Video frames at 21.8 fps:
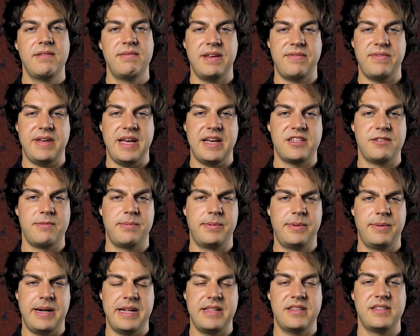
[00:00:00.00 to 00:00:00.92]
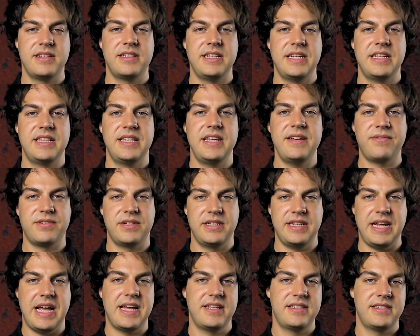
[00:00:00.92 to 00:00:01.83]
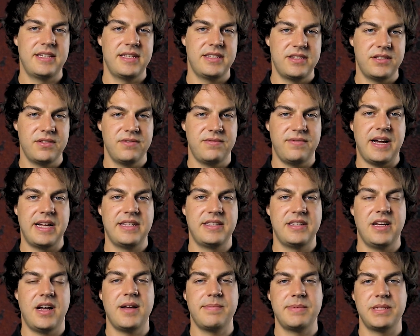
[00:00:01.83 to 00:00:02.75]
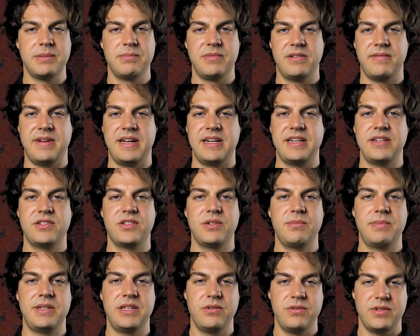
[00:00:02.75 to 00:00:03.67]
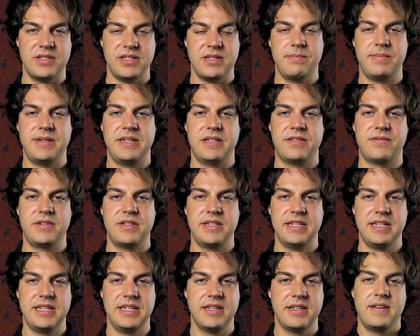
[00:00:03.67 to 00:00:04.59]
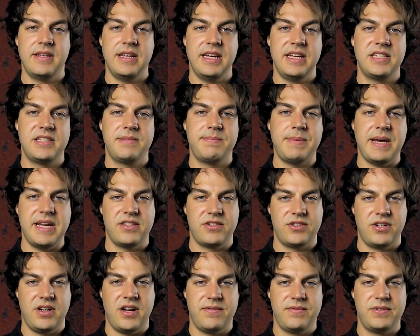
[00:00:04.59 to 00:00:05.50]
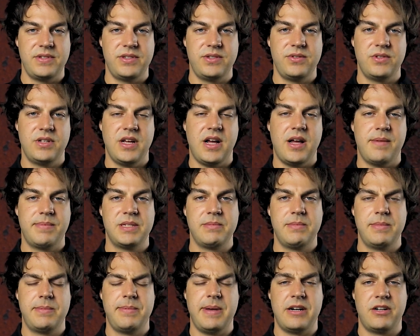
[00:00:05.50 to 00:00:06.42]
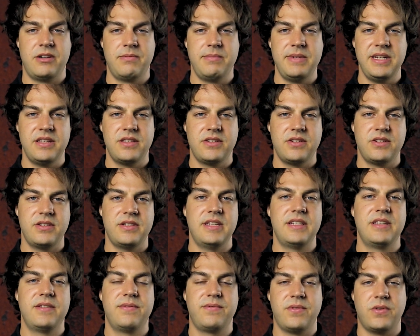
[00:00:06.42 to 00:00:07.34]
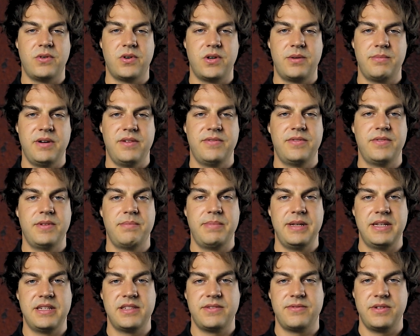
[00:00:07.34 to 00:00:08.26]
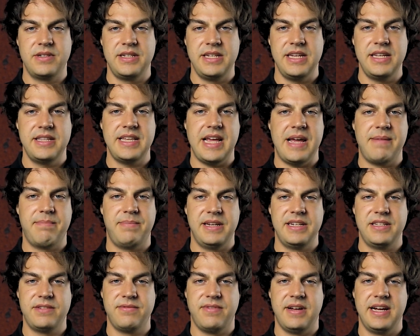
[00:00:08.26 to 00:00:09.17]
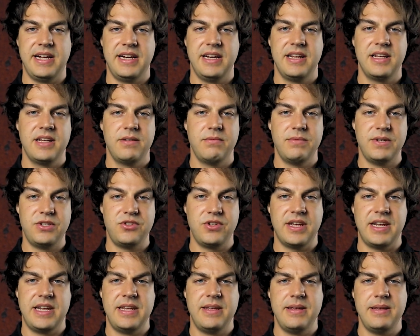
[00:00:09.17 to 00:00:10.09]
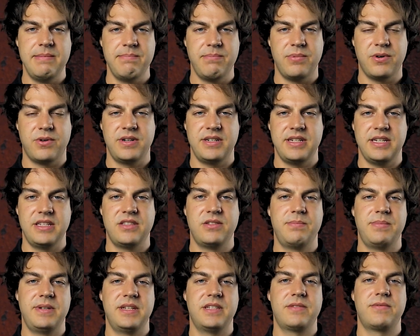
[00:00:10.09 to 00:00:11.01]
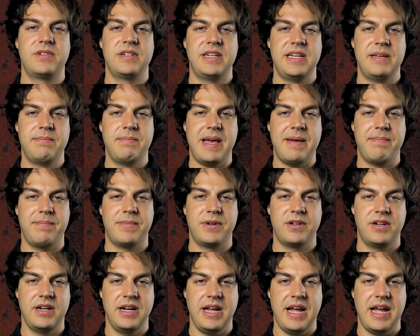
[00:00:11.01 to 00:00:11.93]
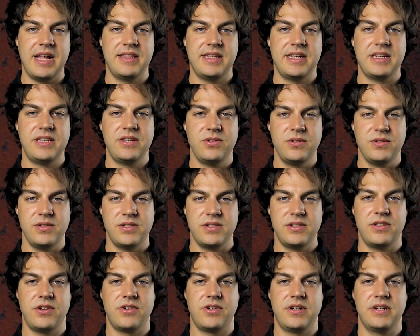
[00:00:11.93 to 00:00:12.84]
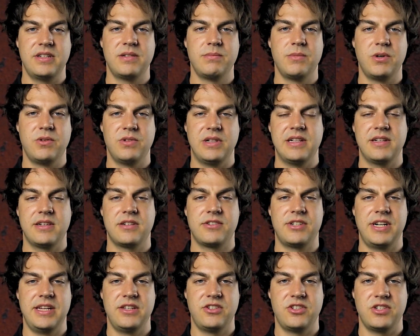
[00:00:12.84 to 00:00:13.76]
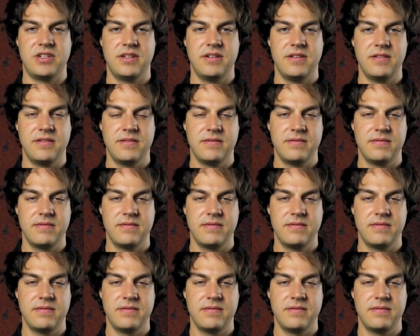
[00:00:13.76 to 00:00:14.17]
We have experimented in different assets to find the optimal values to be used in Pix4D. Inspector offers you the optimal parameters in the form of a Pix4D template file, which you can import into Pix4D Mapper and then use during the model creation.